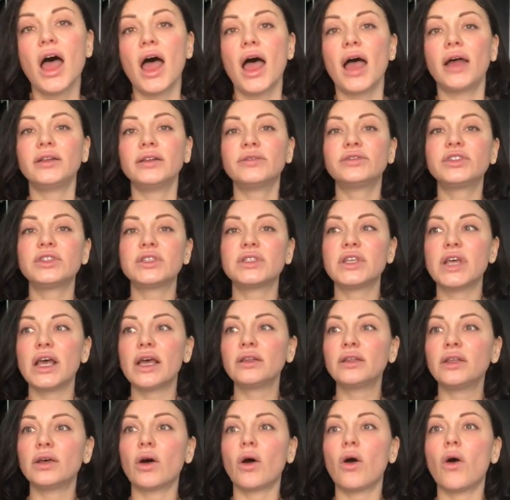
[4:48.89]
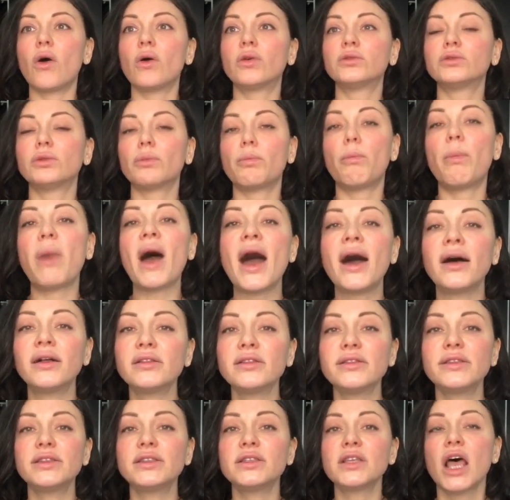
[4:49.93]
and after that on
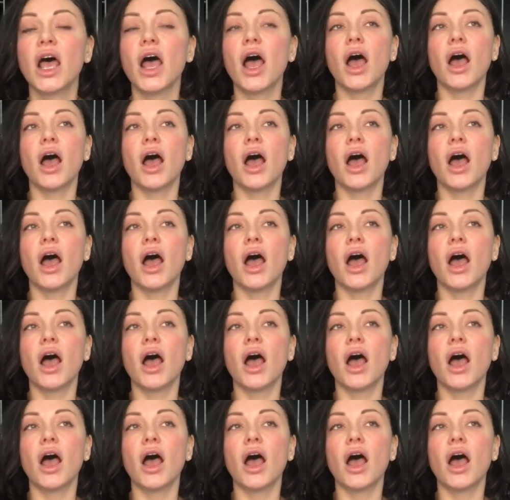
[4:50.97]
pants,